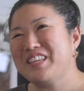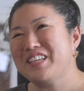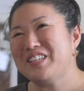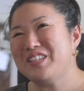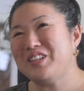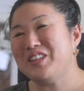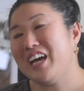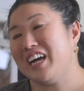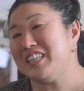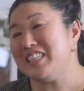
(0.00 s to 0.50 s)

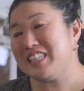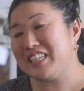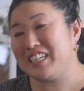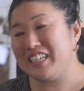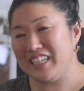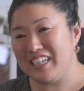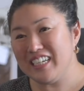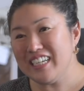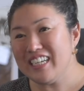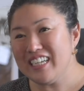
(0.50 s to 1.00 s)
So that's
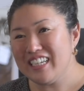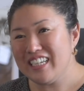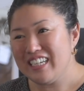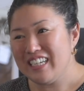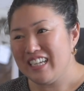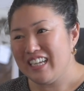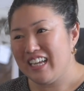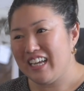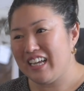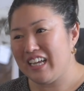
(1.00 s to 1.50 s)
good.
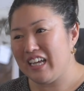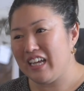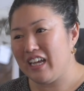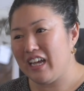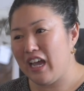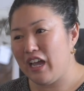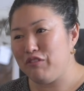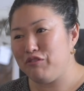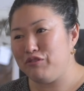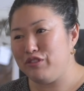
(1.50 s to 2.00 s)

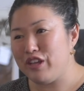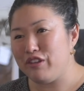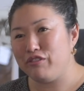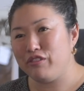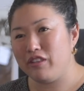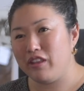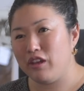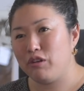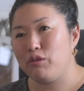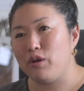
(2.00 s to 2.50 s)
I've
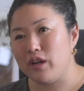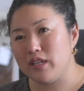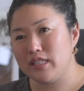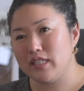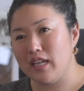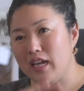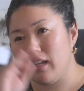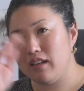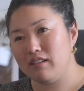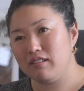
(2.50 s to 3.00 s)
definitely
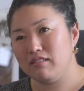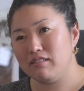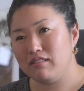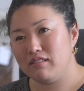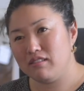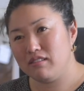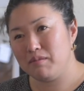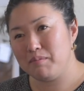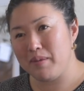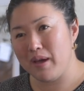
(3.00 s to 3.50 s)
crossed that
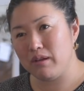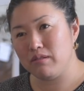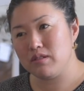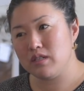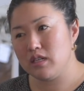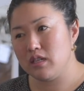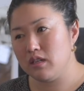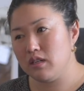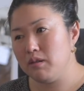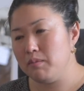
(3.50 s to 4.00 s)

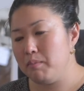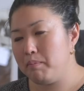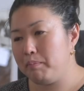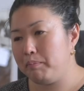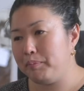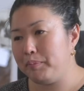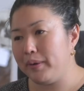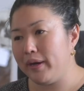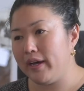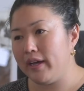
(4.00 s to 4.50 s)
mountain,
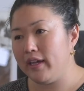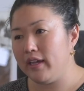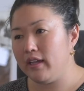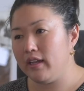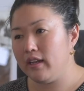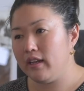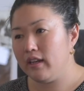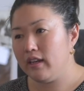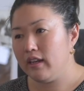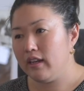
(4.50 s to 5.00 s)

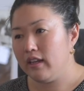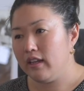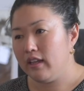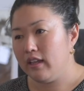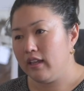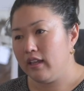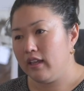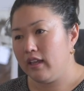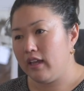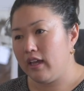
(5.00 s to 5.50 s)
but
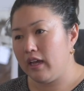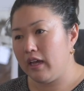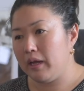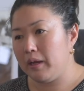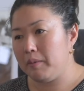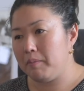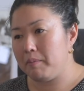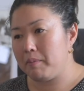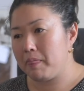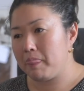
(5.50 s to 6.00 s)

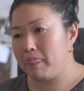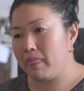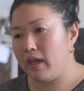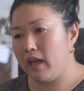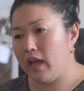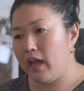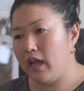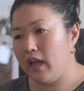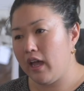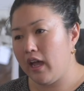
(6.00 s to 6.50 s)

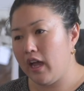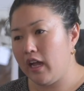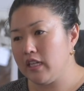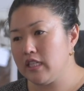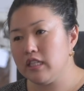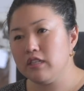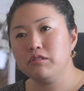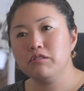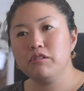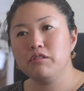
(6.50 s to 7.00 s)
I
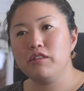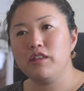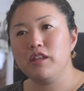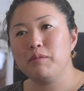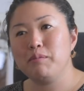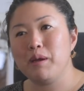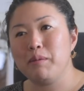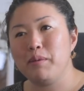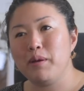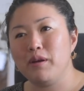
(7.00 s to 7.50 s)
still don't
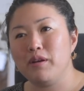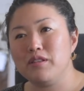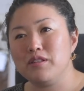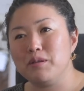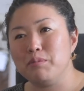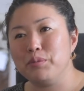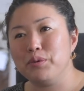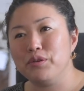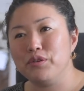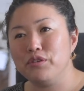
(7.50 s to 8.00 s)
think my parents
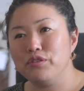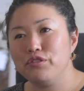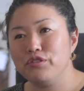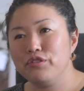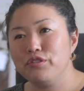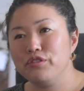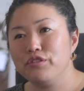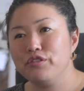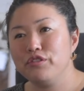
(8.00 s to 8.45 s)
approve